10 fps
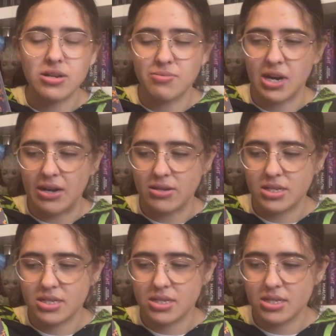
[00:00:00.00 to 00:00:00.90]

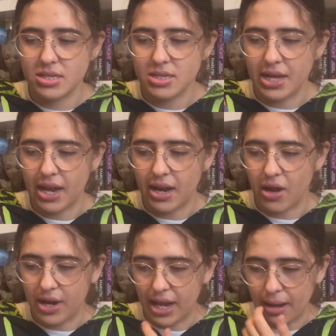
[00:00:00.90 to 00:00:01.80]
pronounce then her
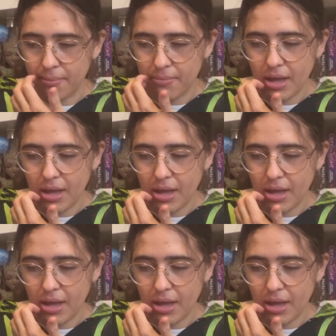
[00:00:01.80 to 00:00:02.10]
name,